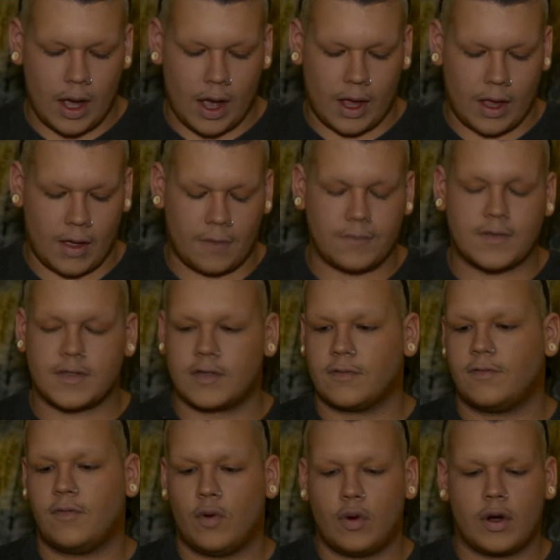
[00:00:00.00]
I have
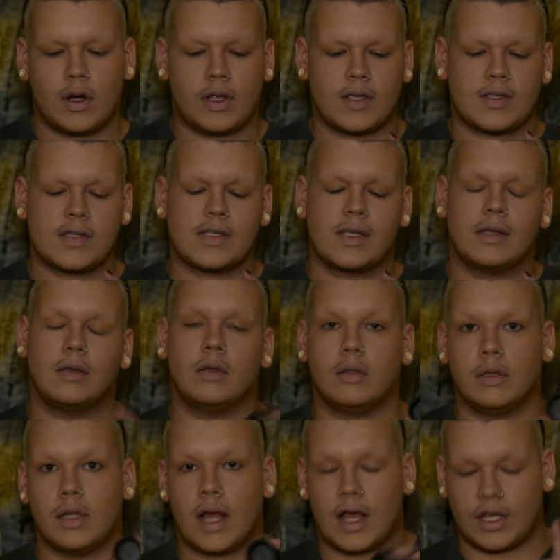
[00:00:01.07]
Sephora
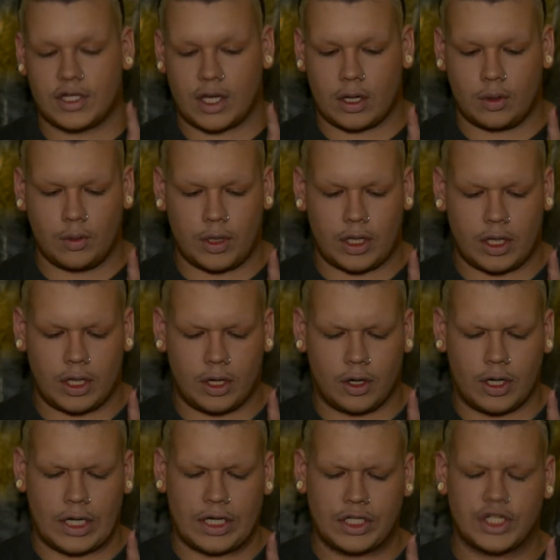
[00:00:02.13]
single eyeshadow
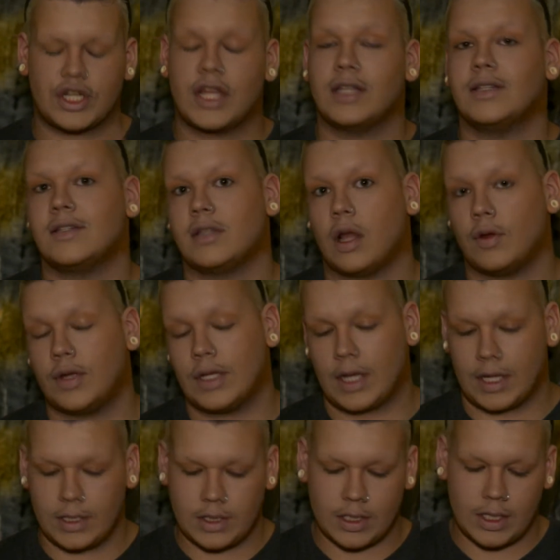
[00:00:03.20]
here in shade Starry
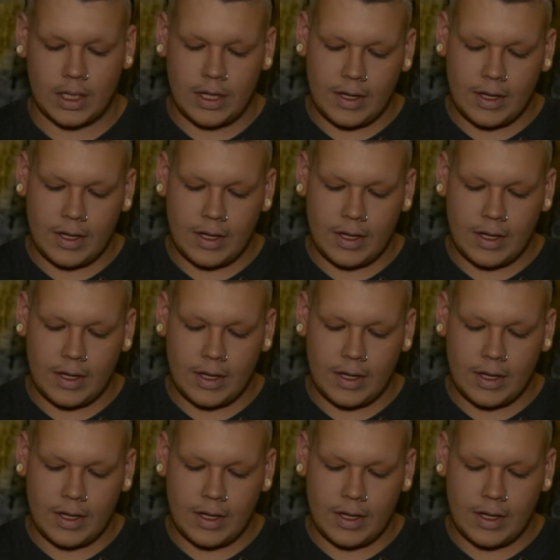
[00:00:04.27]
Night.